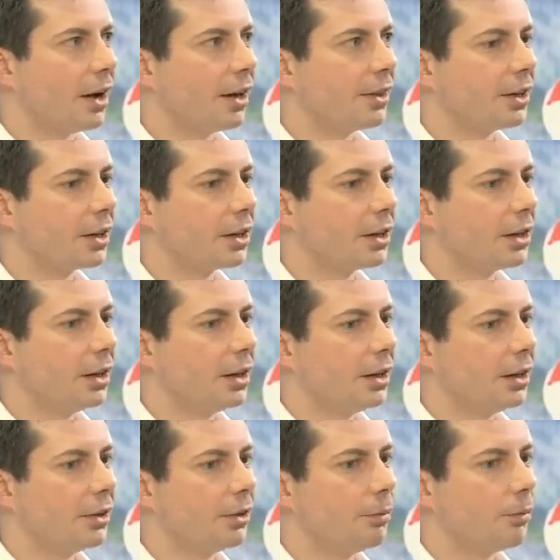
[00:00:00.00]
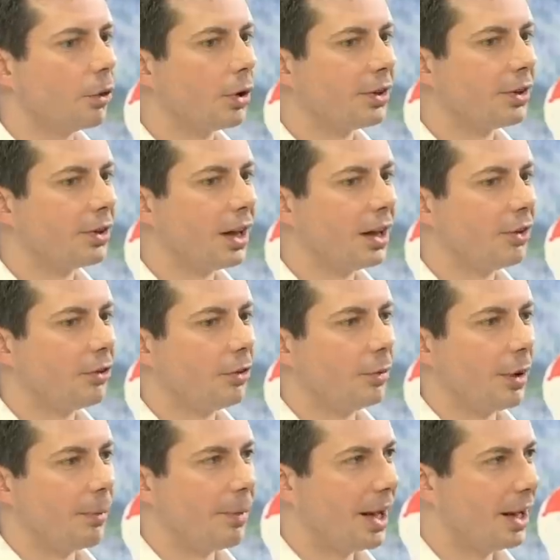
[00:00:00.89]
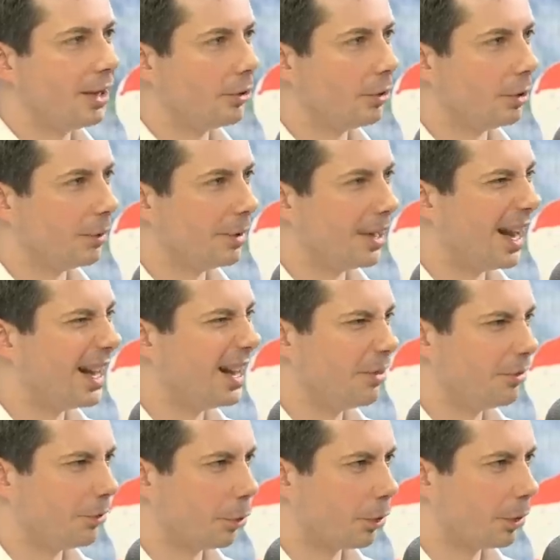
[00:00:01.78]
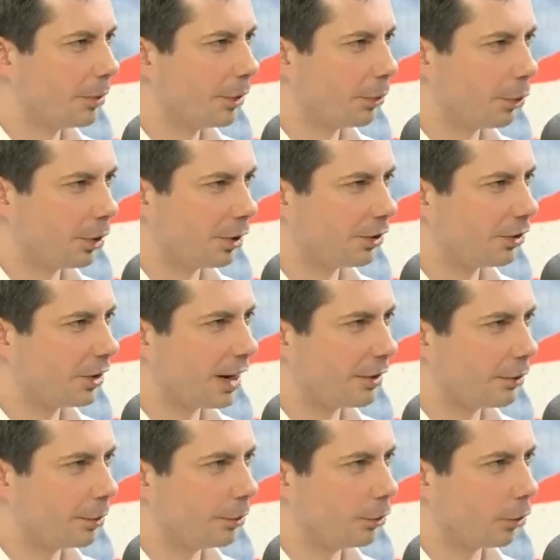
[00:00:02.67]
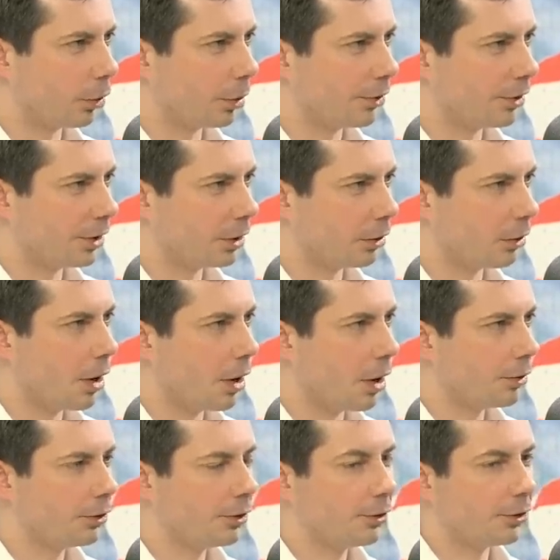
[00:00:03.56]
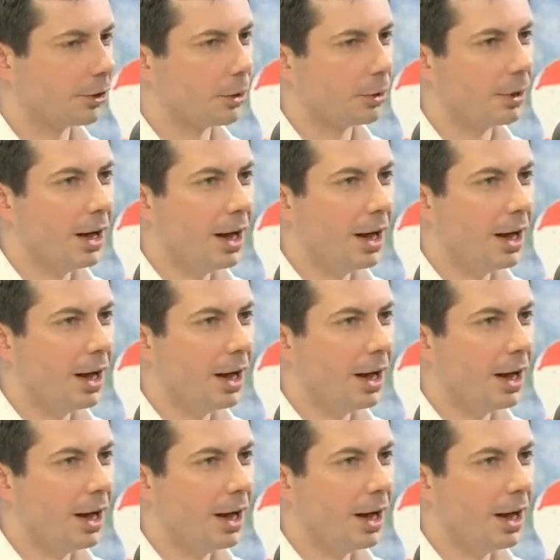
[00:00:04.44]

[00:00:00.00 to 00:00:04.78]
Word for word: I think uh, the more attention we pay to him in any form, the more he just kind of absorbs it and grows. So